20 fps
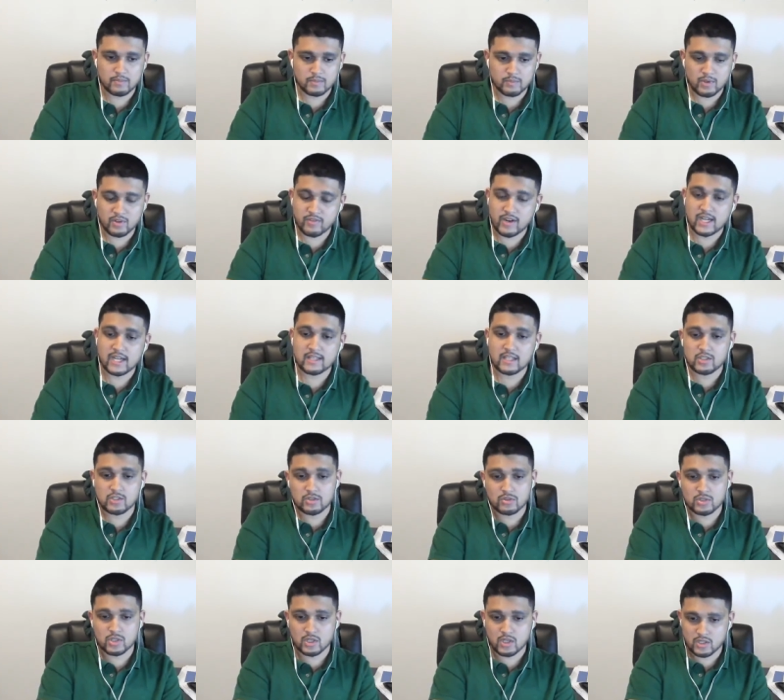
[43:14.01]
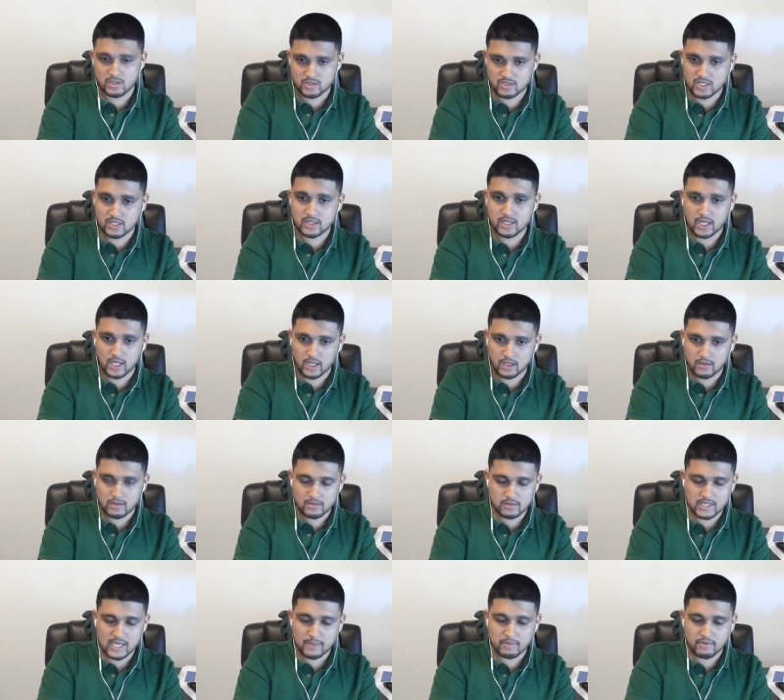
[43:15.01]
provided that you took a Sunday
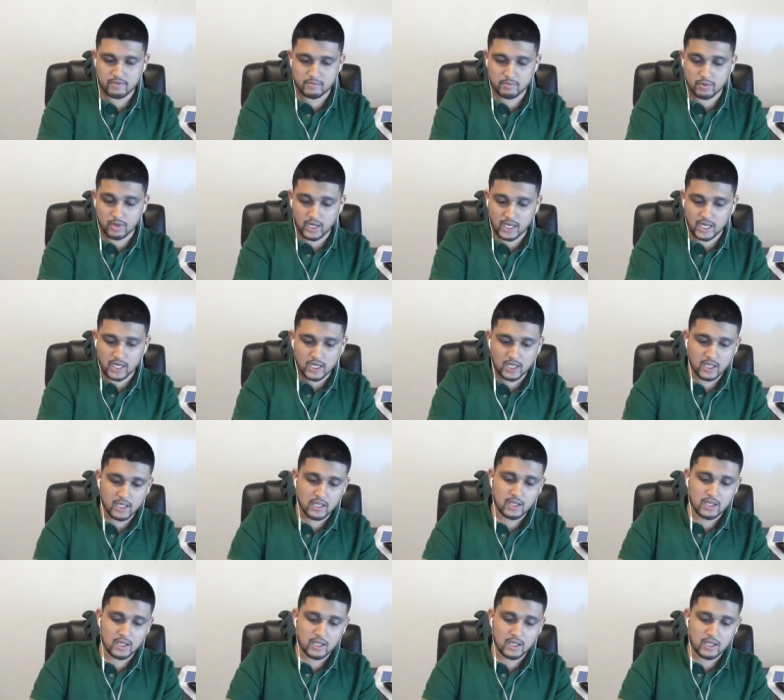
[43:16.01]
type of break